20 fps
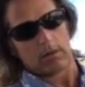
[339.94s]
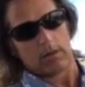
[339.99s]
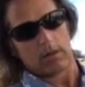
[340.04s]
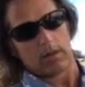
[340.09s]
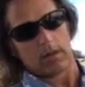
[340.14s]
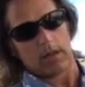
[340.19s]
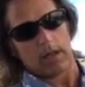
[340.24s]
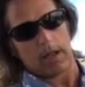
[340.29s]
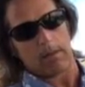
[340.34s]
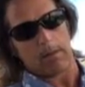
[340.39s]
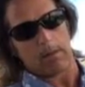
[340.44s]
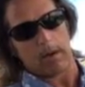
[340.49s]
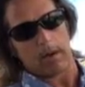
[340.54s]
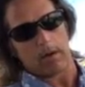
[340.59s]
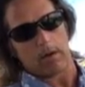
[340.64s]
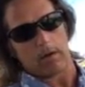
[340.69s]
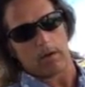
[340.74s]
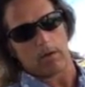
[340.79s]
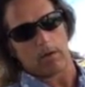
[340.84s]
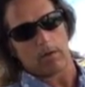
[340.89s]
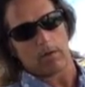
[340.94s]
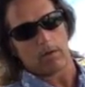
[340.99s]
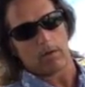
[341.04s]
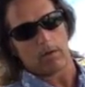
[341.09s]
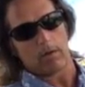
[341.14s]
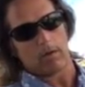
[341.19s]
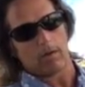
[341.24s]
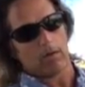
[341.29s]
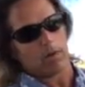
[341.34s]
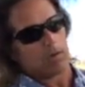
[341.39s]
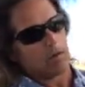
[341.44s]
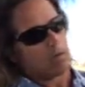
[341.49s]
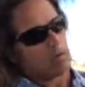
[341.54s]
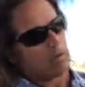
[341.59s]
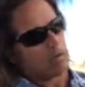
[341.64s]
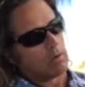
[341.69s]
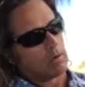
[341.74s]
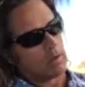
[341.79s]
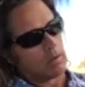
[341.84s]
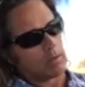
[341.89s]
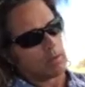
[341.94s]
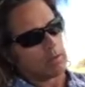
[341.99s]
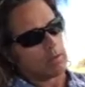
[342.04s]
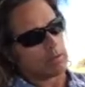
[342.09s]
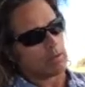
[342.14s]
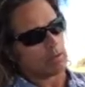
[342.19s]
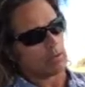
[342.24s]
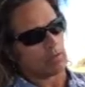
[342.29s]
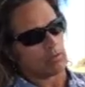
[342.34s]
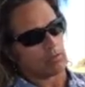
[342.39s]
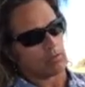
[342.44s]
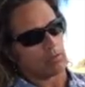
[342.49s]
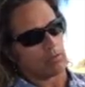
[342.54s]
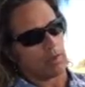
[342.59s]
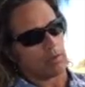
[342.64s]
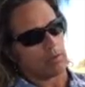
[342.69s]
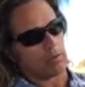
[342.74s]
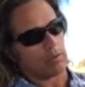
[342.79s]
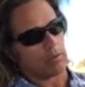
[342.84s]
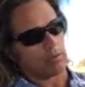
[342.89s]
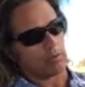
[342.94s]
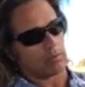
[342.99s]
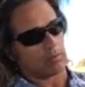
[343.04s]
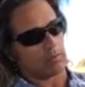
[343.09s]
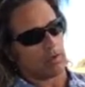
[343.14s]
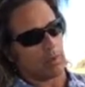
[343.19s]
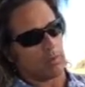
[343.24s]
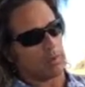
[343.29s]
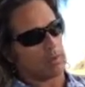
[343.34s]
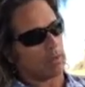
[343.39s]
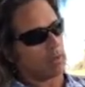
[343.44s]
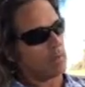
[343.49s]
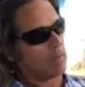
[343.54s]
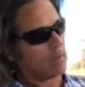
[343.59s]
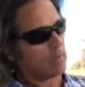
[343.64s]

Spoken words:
Then A minor, and then you do you're strumming.